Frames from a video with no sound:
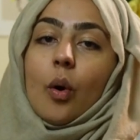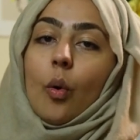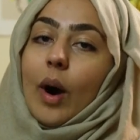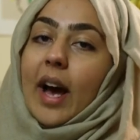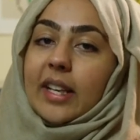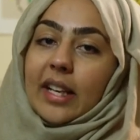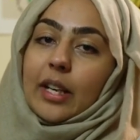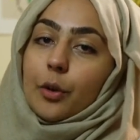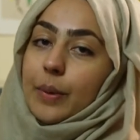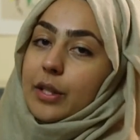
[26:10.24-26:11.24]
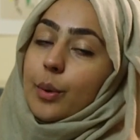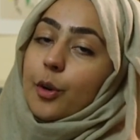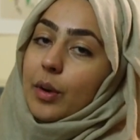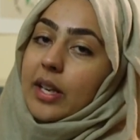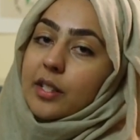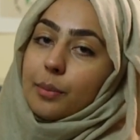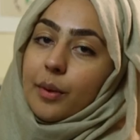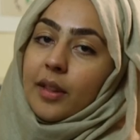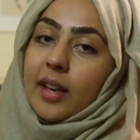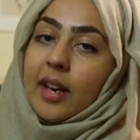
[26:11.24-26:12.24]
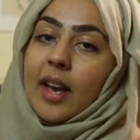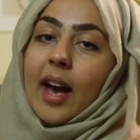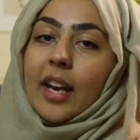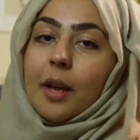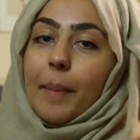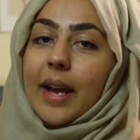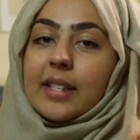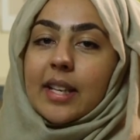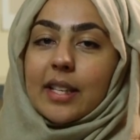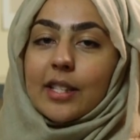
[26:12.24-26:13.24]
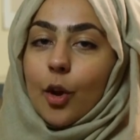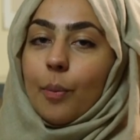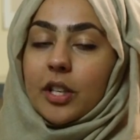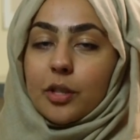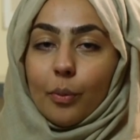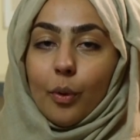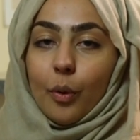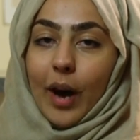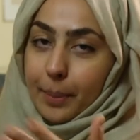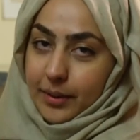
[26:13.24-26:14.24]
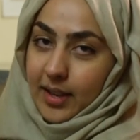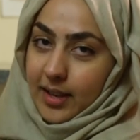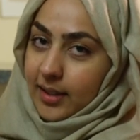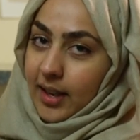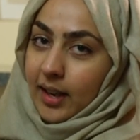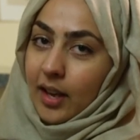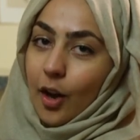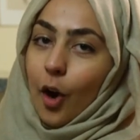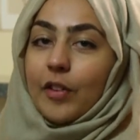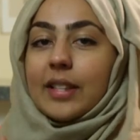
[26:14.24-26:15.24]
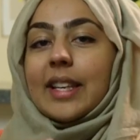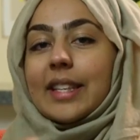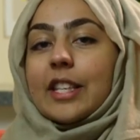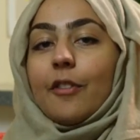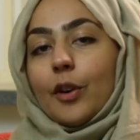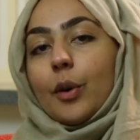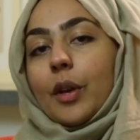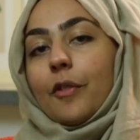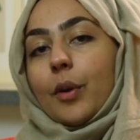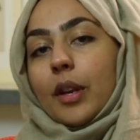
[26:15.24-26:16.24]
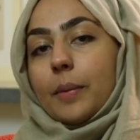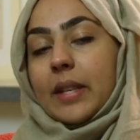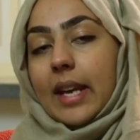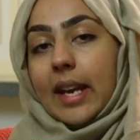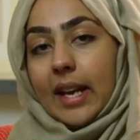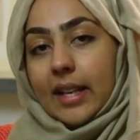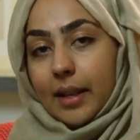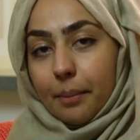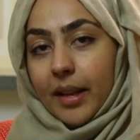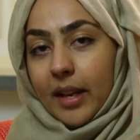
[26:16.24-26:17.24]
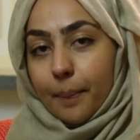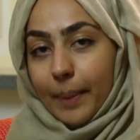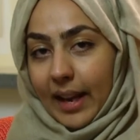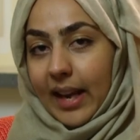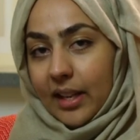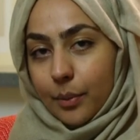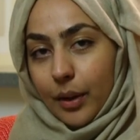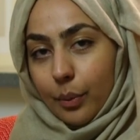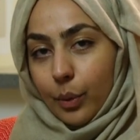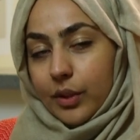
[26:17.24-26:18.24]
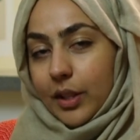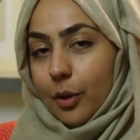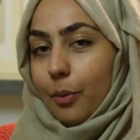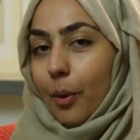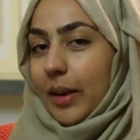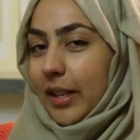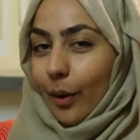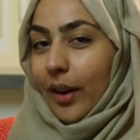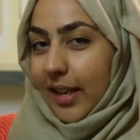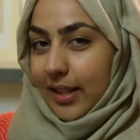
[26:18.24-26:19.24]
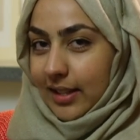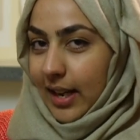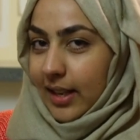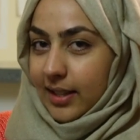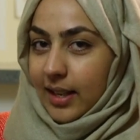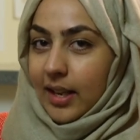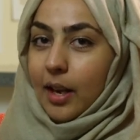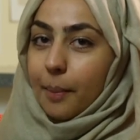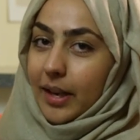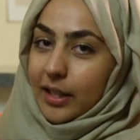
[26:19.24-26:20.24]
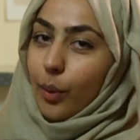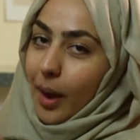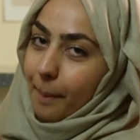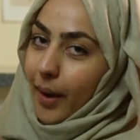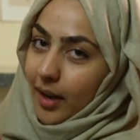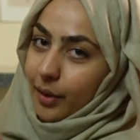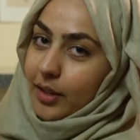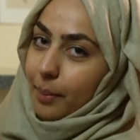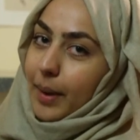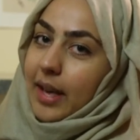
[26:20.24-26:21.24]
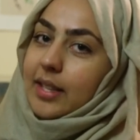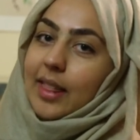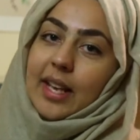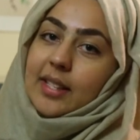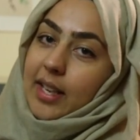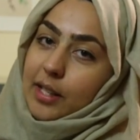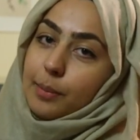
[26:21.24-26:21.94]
or adding a little bit to a green smoothie, and it makes it so much more appetizing. Obviously, it's difficult if you're going to be taking something plain with water, you'll probably not like the taste, but it's quite mild compared to things like